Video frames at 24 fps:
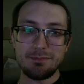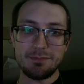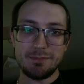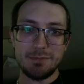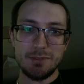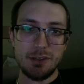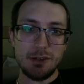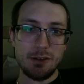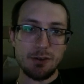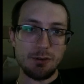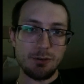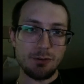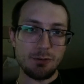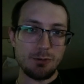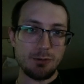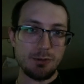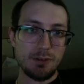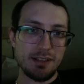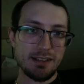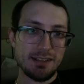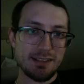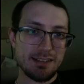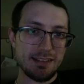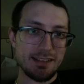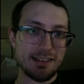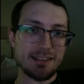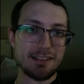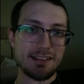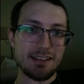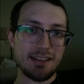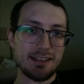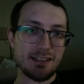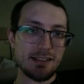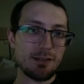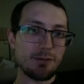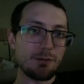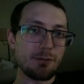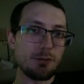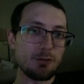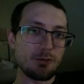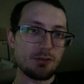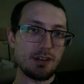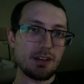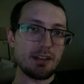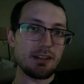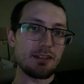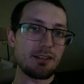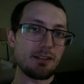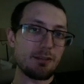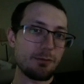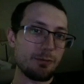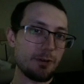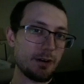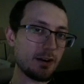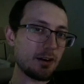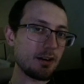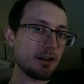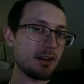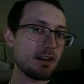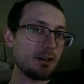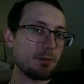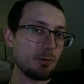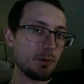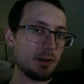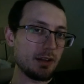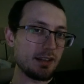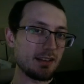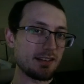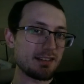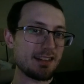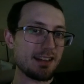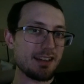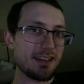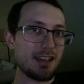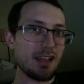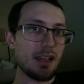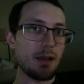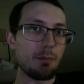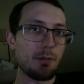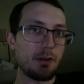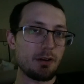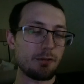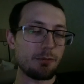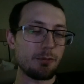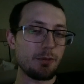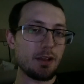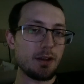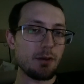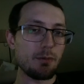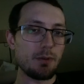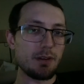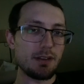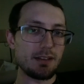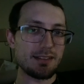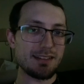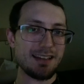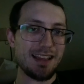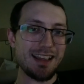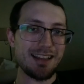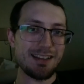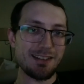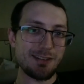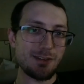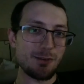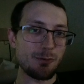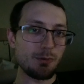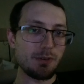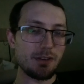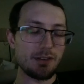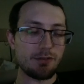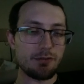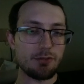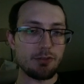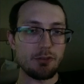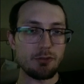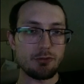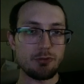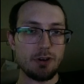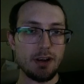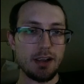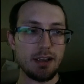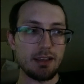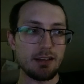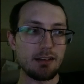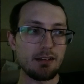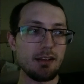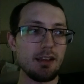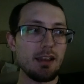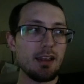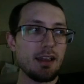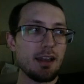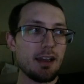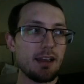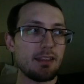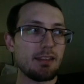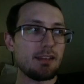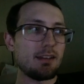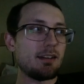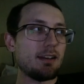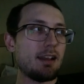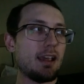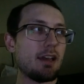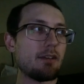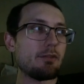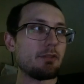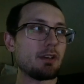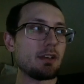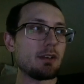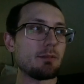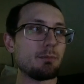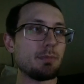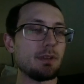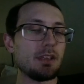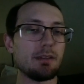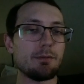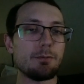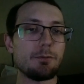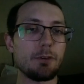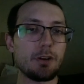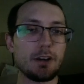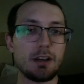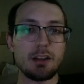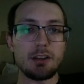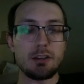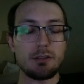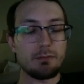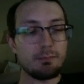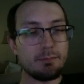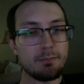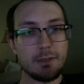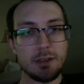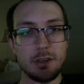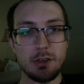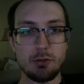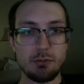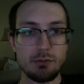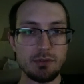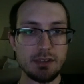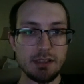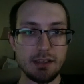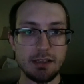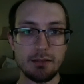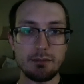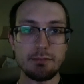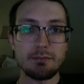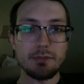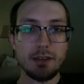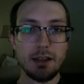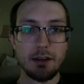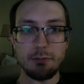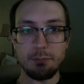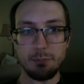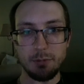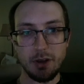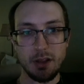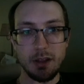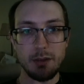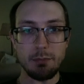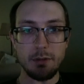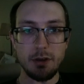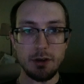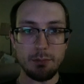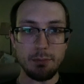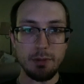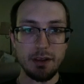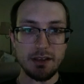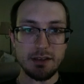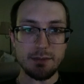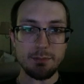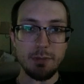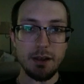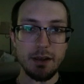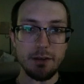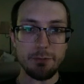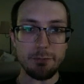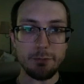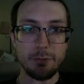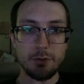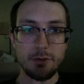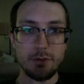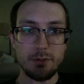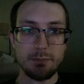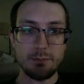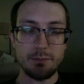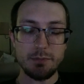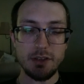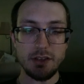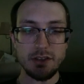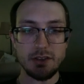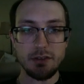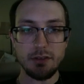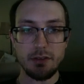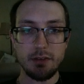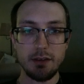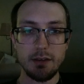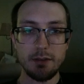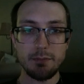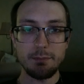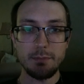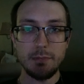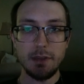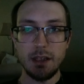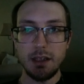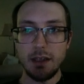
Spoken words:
So it's a case of using fairy wings, aka butterfly wings, as the wings for the dragon, and then having it be very cutesy. That would probably be your best bet for such a thing.